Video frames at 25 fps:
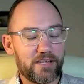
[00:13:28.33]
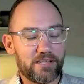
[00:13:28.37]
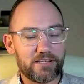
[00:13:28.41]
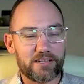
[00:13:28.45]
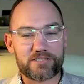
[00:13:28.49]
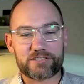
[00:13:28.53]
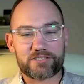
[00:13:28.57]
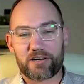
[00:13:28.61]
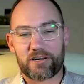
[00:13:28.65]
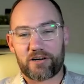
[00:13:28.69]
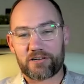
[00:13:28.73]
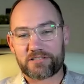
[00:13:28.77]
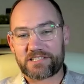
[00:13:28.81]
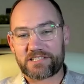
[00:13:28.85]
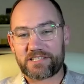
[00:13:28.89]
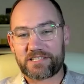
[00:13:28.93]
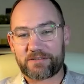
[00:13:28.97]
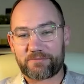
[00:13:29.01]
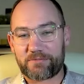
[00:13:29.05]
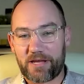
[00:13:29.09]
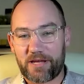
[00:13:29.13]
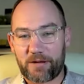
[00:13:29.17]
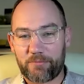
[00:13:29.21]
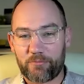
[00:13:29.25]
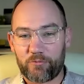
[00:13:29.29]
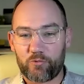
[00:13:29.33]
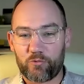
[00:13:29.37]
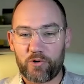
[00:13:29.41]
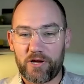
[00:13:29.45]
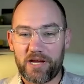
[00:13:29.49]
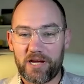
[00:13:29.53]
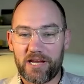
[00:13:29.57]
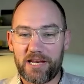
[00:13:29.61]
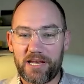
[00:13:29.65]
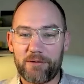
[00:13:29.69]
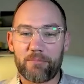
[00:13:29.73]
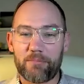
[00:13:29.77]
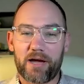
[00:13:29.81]
The chances of them
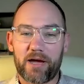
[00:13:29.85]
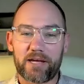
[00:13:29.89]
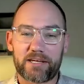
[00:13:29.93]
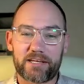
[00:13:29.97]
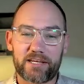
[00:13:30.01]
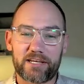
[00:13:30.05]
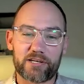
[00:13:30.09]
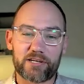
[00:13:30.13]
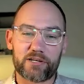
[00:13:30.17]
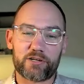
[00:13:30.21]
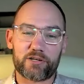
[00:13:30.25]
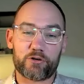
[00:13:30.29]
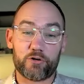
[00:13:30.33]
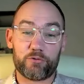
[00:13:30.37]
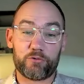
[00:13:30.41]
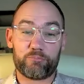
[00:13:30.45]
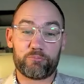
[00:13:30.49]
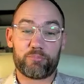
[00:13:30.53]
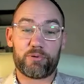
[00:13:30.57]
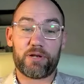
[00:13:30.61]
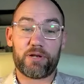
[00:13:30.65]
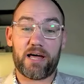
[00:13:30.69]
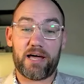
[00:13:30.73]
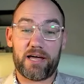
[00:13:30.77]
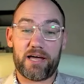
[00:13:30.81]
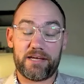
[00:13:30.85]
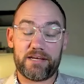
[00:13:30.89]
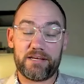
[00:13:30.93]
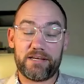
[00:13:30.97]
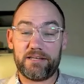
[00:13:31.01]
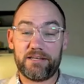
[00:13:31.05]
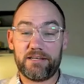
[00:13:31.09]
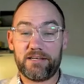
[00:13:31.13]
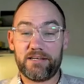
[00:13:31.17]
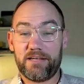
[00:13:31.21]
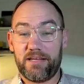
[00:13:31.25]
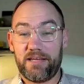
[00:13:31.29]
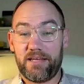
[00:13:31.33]
really making a good
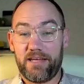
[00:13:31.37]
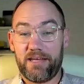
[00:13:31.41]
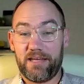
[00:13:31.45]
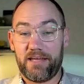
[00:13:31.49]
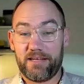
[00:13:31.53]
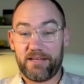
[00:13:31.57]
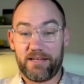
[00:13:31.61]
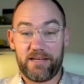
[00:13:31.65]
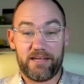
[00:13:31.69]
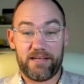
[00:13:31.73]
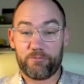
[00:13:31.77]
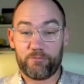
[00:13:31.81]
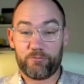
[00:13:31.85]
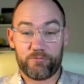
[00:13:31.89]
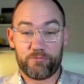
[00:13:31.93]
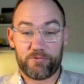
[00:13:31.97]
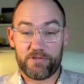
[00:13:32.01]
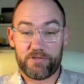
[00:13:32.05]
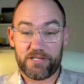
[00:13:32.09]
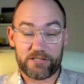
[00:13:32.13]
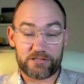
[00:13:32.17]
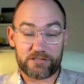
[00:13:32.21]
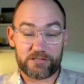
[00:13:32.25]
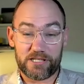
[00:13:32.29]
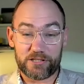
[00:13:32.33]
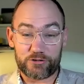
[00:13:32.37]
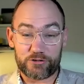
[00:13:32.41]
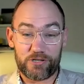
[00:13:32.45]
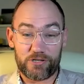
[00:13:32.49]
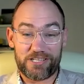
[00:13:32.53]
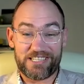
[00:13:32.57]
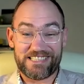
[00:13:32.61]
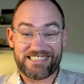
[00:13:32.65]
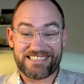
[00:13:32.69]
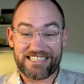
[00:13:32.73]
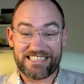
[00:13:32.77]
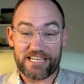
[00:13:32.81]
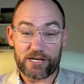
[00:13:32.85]
play in
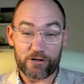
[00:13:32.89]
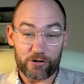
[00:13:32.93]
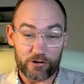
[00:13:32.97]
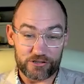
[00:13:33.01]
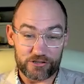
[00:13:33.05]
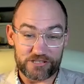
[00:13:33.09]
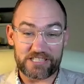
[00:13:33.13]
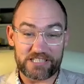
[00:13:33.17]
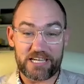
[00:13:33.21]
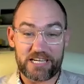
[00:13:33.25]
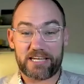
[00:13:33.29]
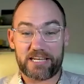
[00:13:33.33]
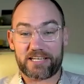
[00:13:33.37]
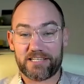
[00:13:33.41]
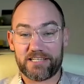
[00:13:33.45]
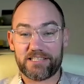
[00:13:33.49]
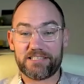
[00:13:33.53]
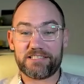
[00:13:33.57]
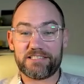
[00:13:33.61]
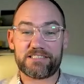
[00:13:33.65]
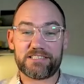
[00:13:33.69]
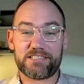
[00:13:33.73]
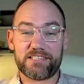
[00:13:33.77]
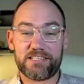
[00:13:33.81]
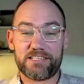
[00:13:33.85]
literally 0 seconds,